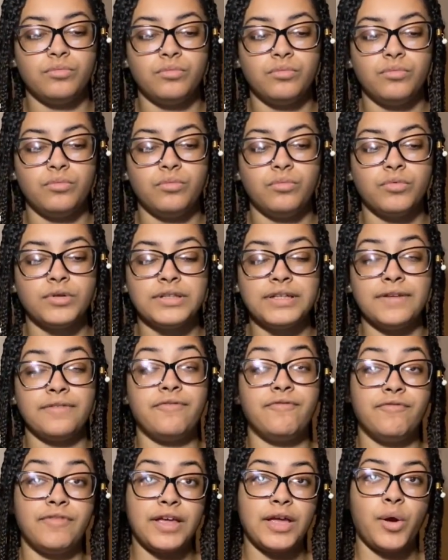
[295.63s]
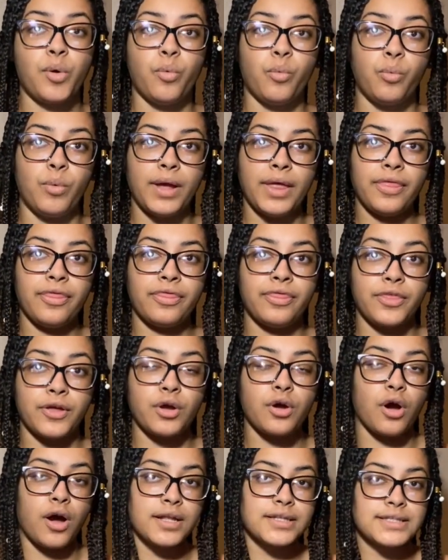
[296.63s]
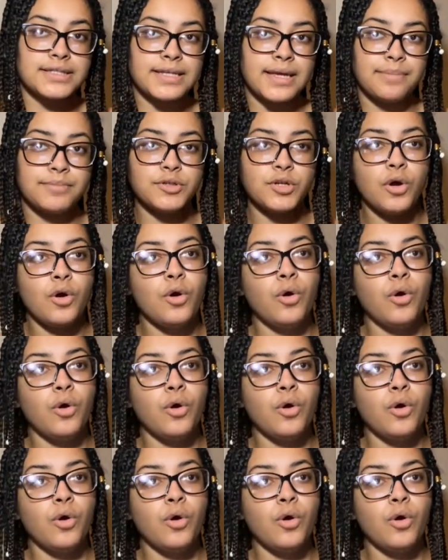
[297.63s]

really fit with the concept